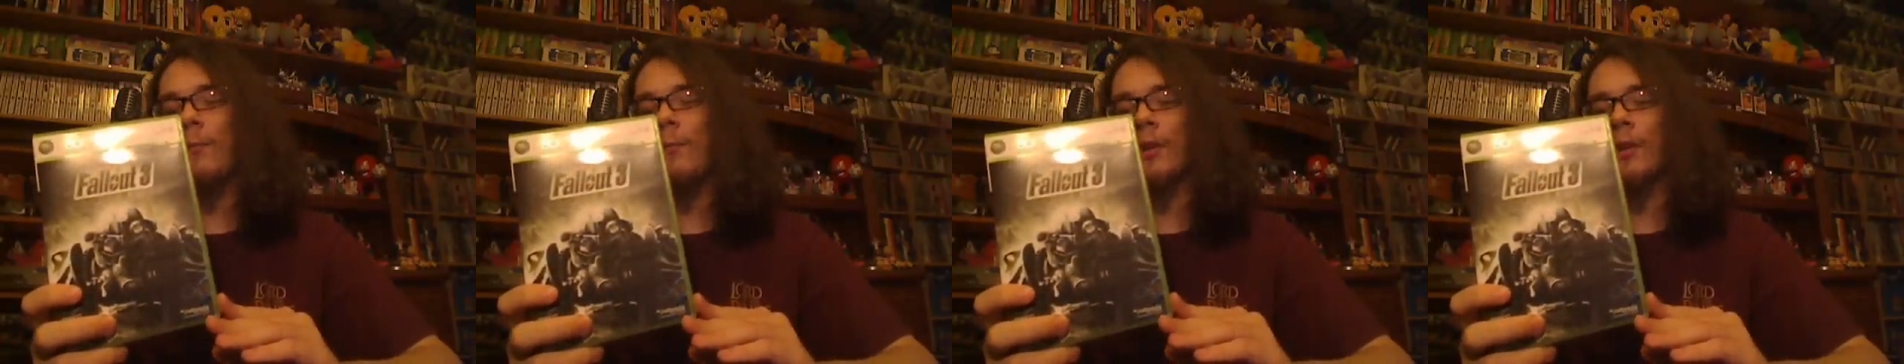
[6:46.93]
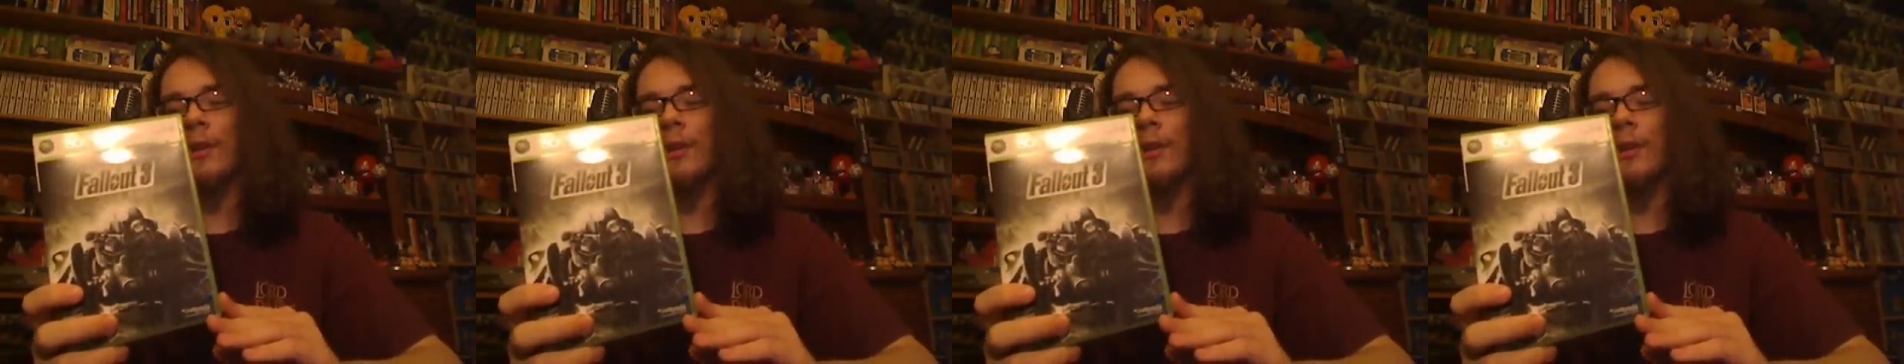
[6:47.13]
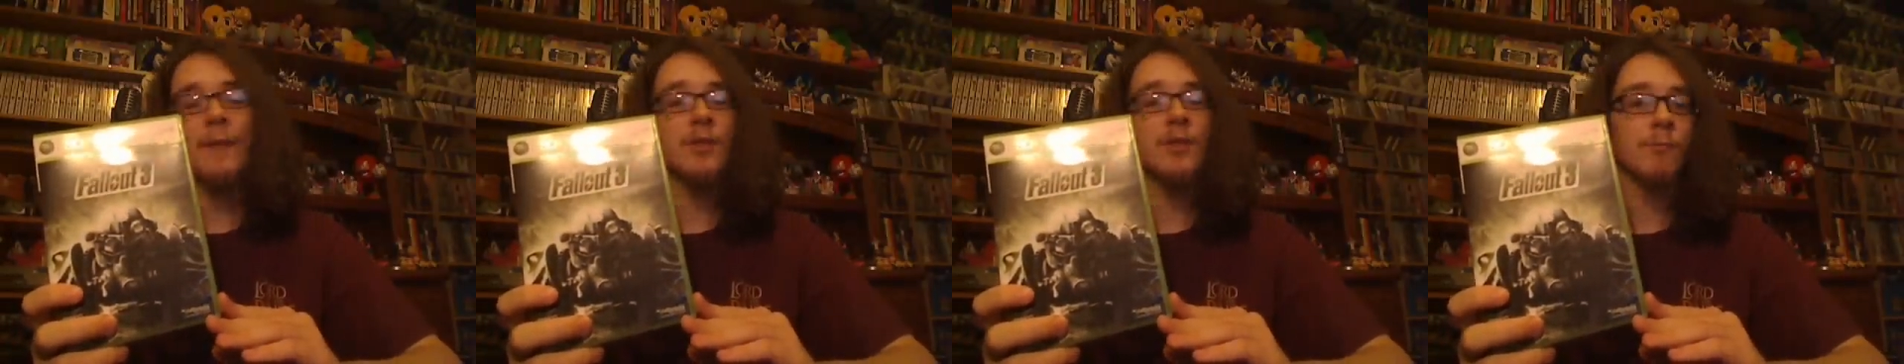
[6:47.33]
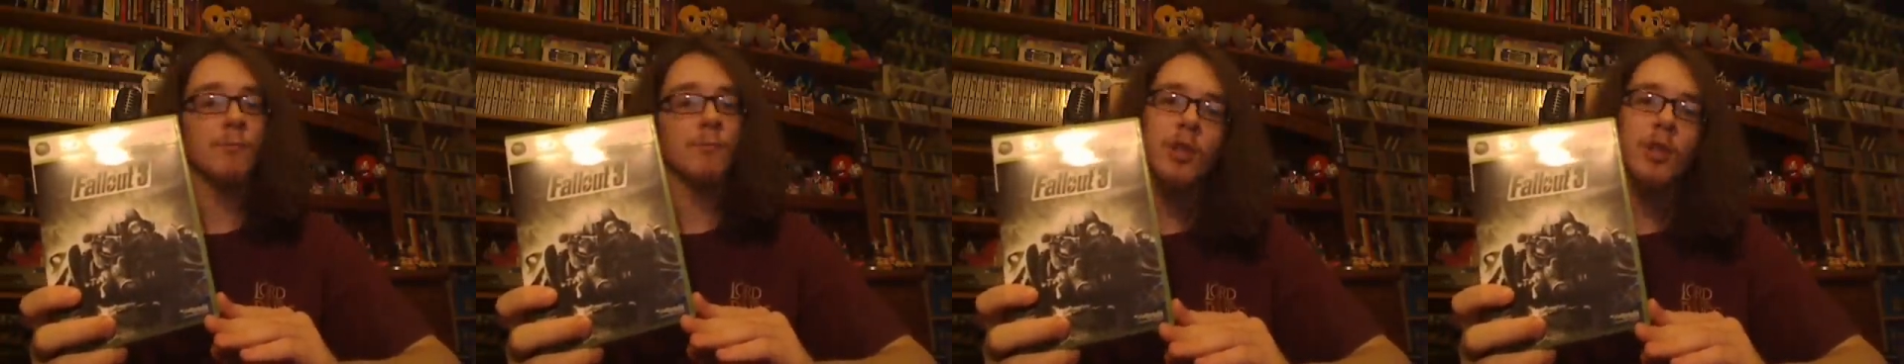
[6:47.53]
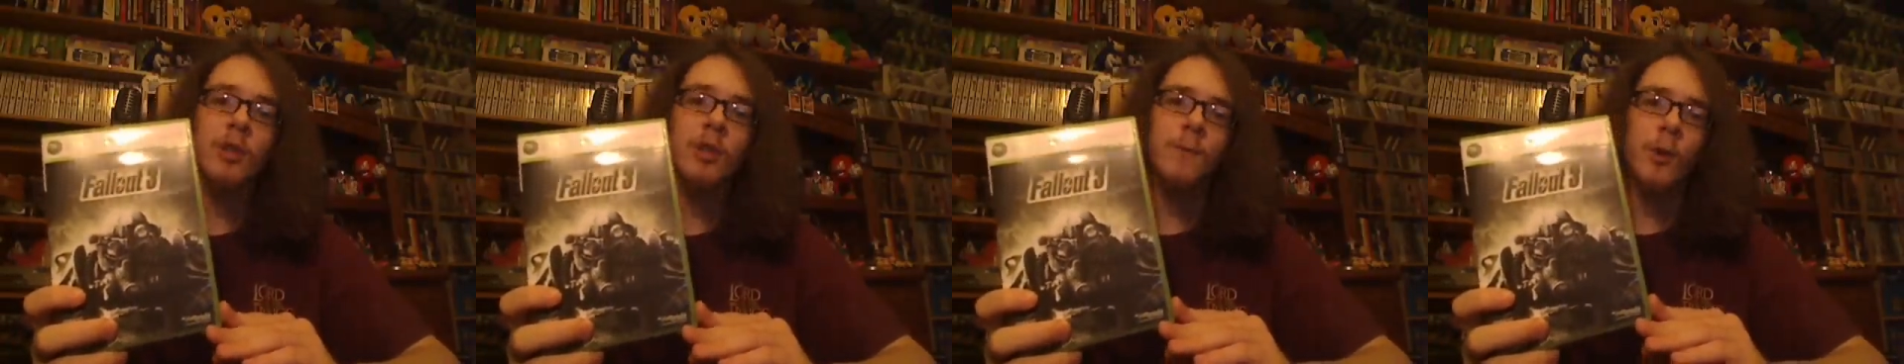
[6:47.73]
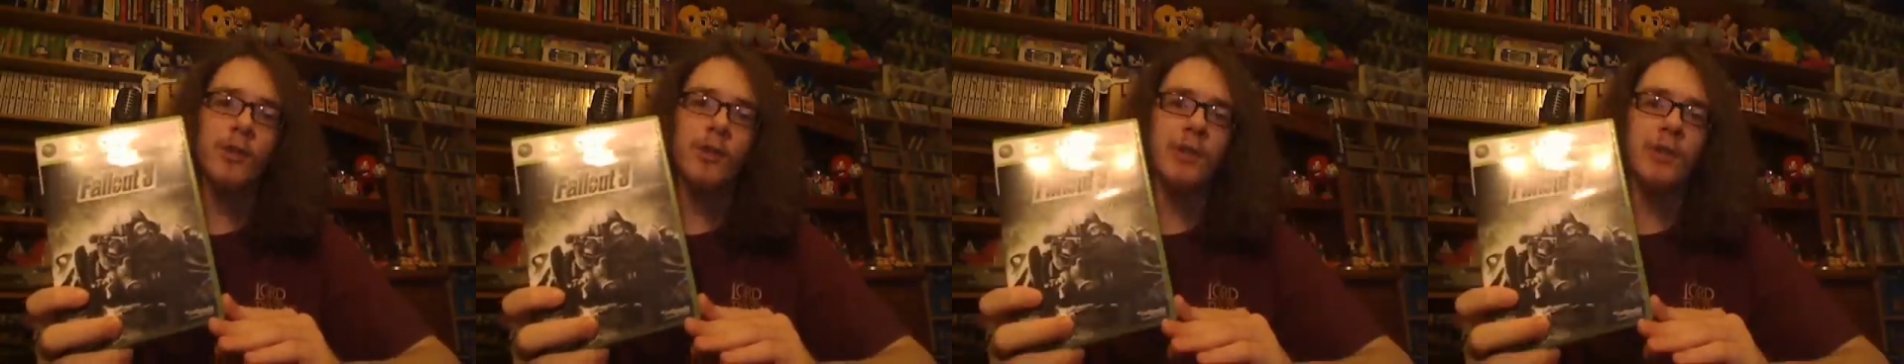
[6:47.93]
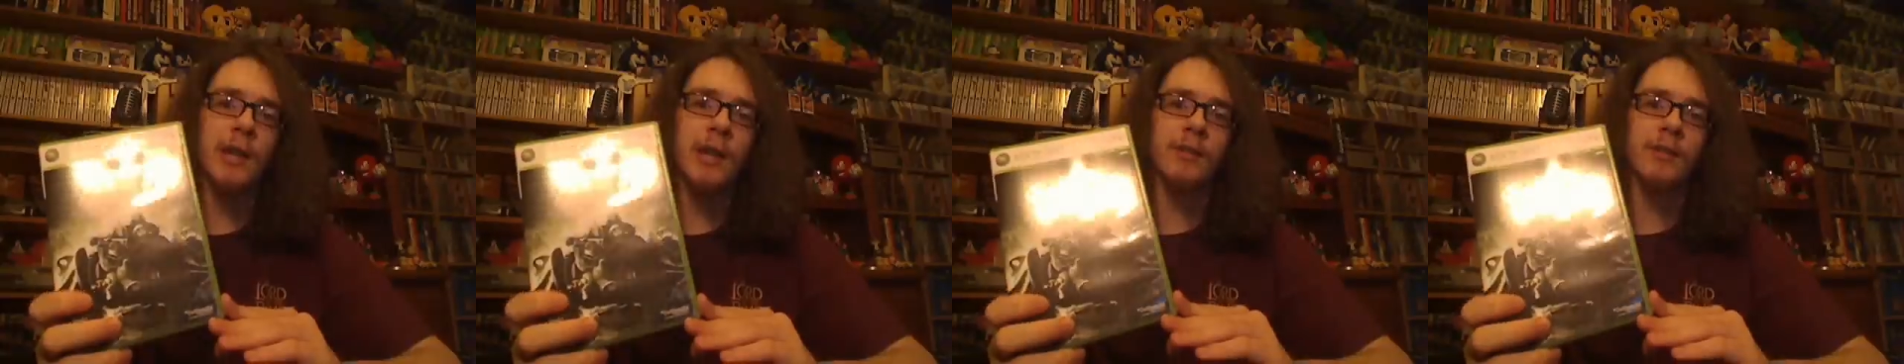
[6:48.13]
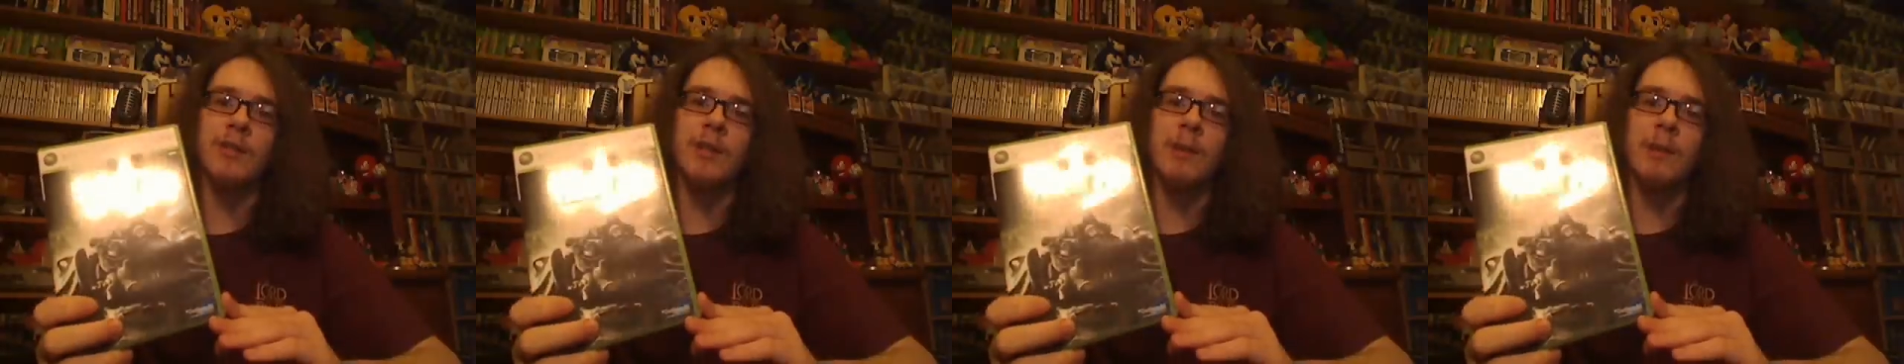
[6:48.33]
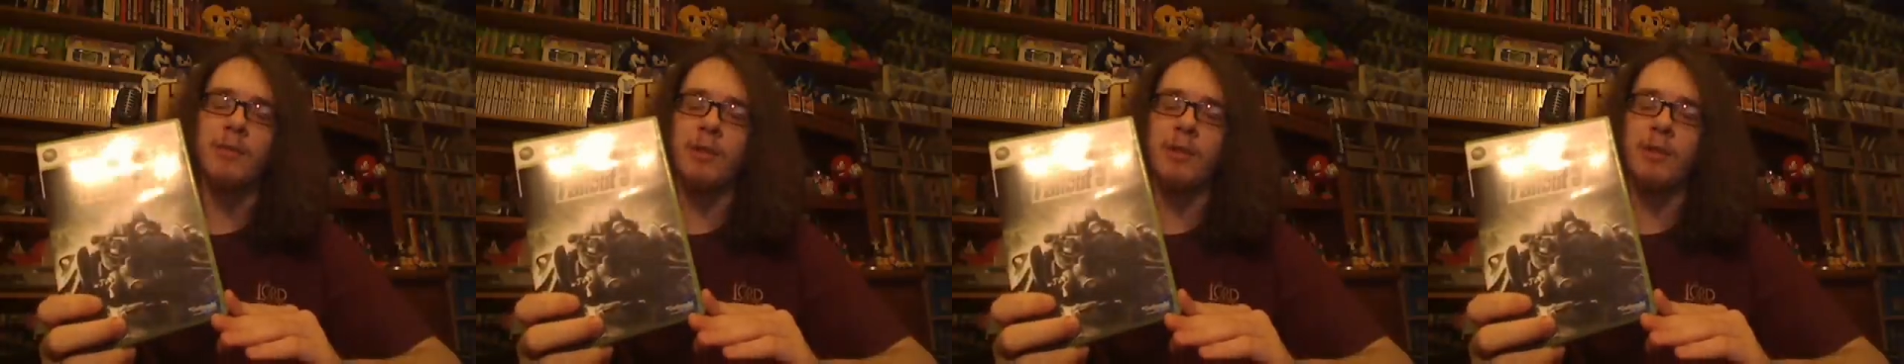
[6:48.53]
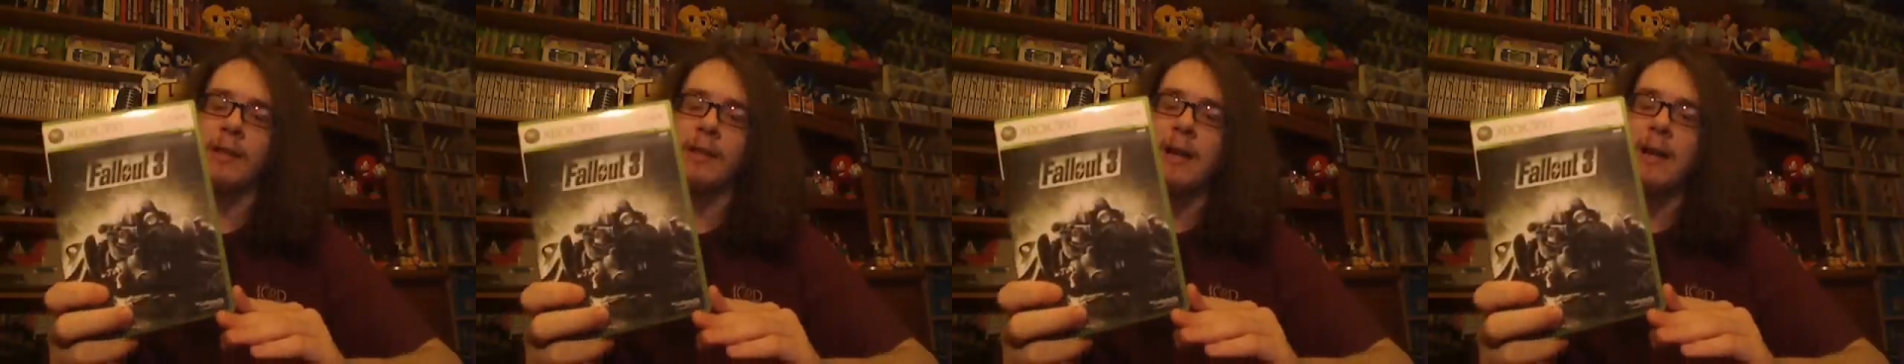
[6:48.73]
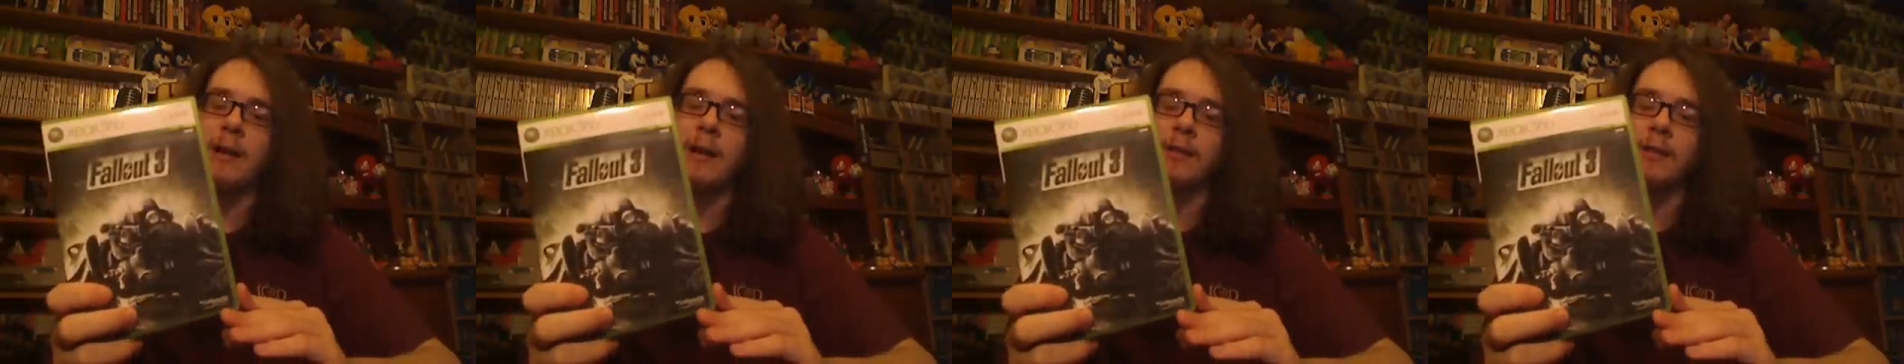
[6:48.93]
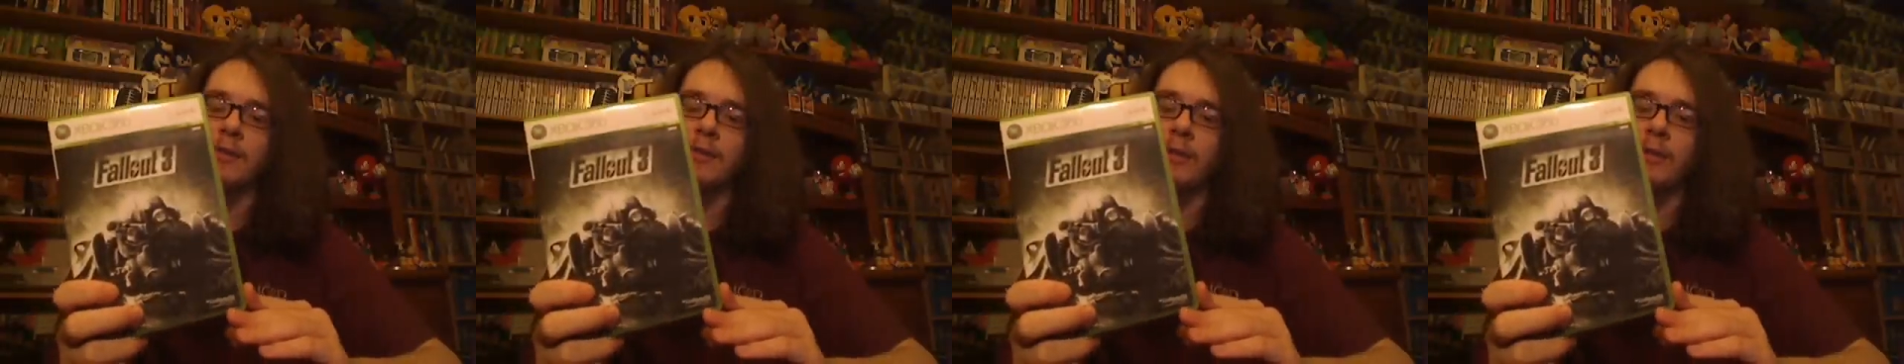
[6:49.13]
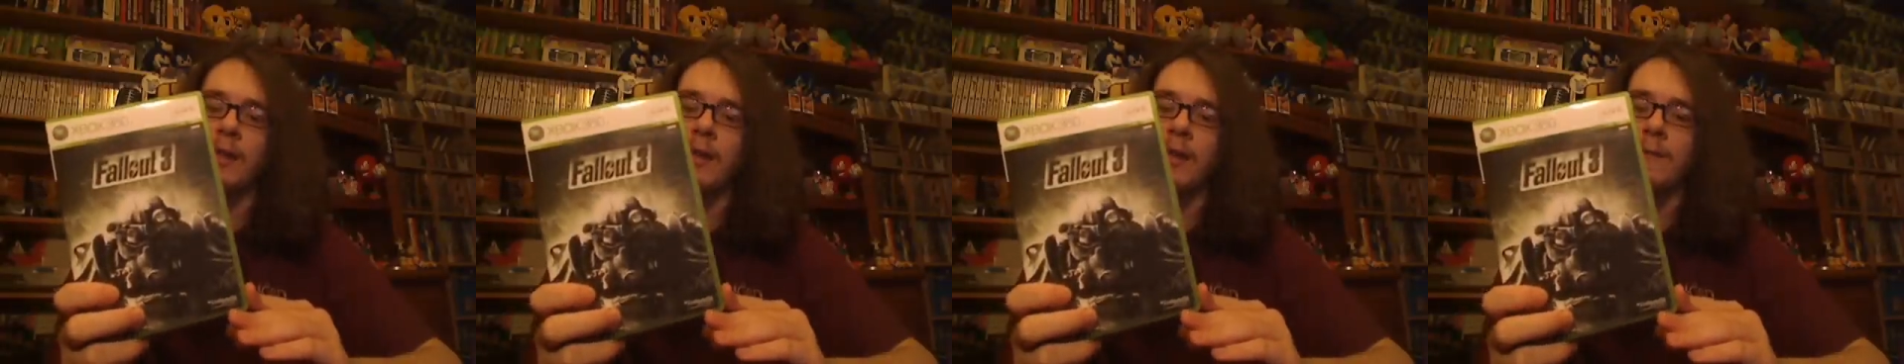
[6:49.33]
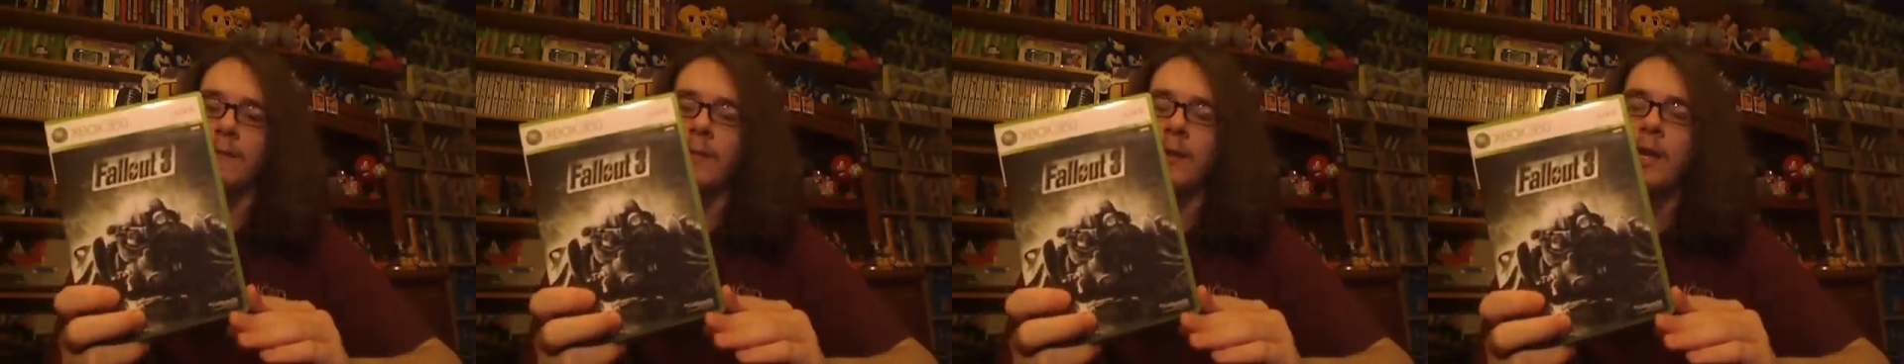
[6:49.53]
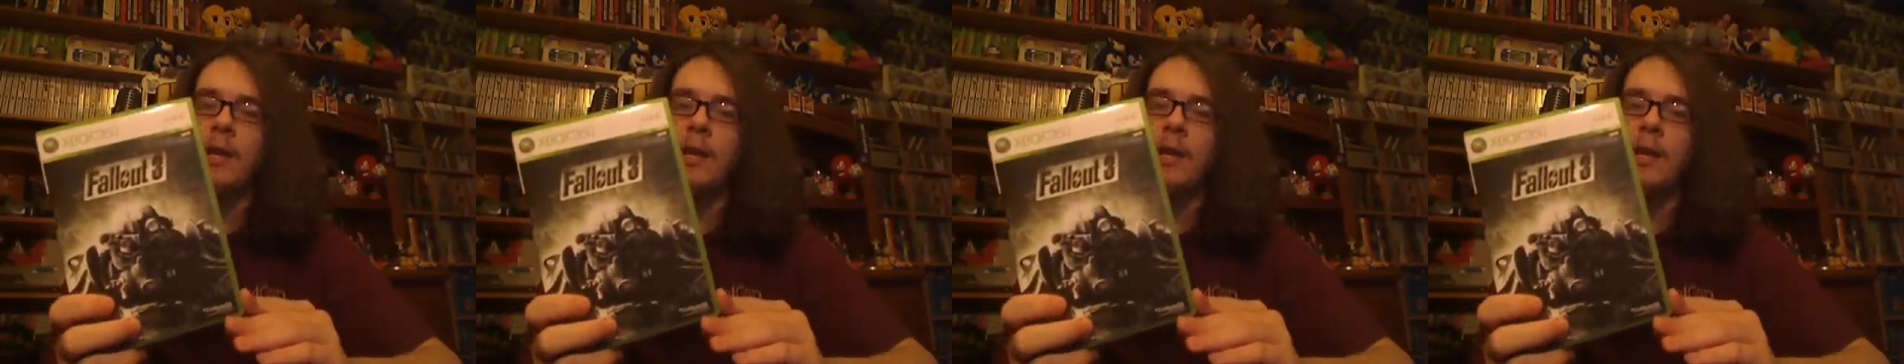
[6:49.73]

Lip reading: but they have some really good voice actors that bring the characters to life.